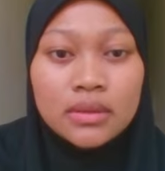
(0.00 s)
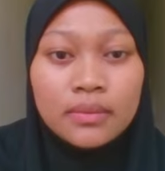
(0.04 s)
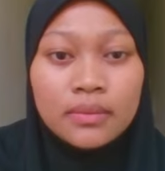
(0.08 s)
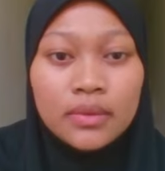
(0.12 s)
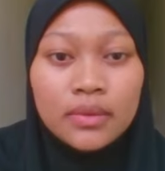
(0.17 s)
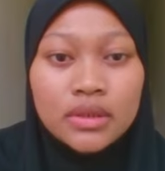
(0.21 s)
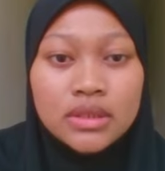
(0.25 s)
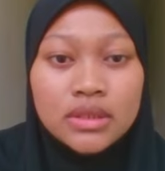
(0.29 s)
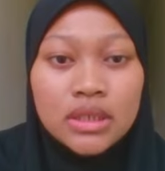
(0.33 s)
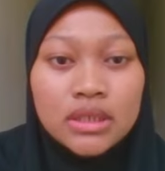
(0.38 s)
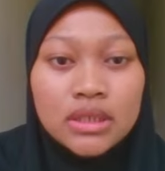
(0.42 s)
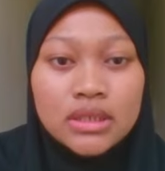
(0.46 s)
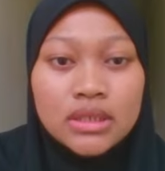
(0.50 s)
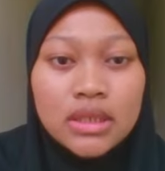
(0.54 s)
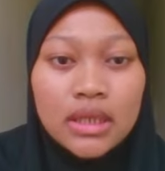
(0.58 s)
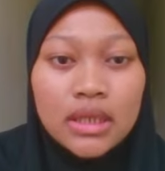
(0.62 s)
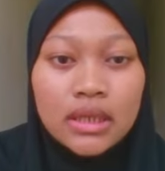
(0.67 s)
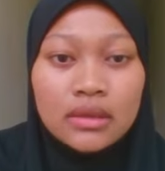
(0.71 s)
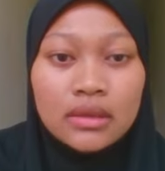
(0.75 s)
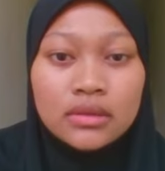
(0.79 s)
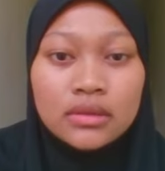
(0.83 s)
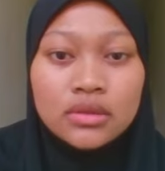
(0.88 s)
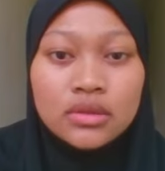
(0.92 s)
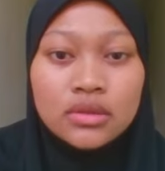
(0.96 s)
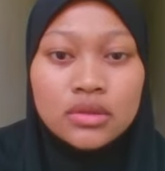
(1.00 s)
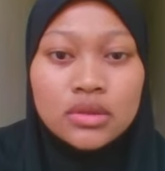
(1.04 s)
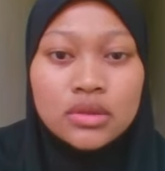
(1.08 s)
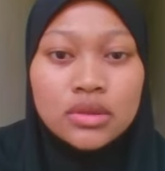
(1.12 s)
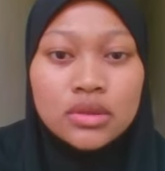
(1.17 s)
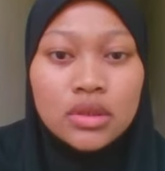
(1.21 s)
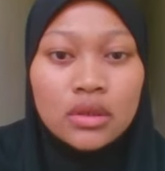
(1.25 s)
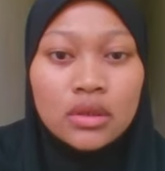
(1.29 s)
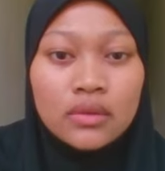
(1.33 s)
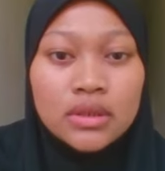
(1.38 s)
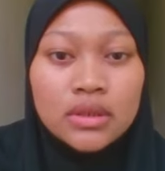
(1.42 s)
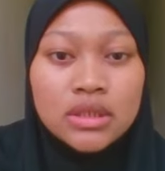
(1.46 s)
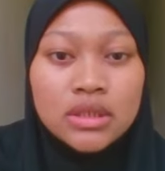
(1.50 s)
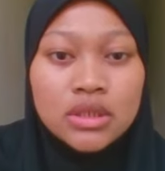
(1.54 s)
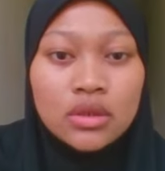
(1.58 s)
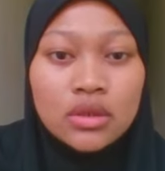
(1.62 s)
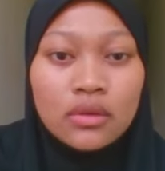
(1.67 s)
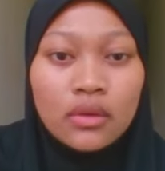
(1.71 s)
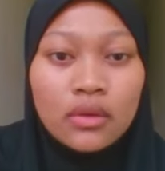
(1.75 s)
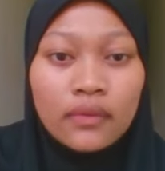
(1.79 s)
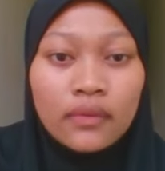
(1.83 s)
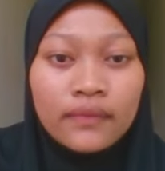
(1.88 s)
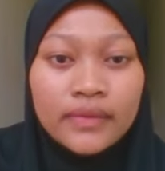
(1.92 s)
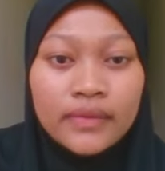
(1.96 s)
projects like a two-story shop
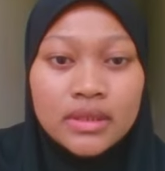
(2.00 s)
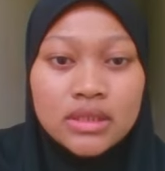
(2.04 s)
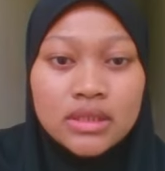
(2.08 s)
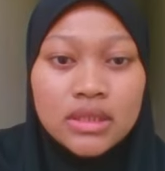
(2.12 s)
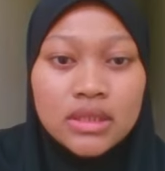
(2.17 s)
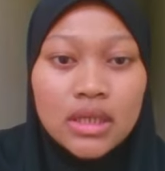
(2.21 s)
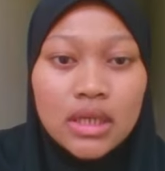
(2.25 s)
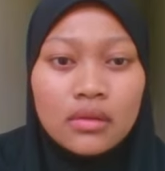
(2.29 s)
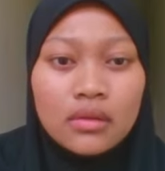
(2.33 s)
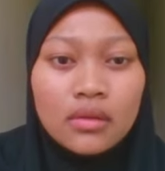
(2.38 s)
office.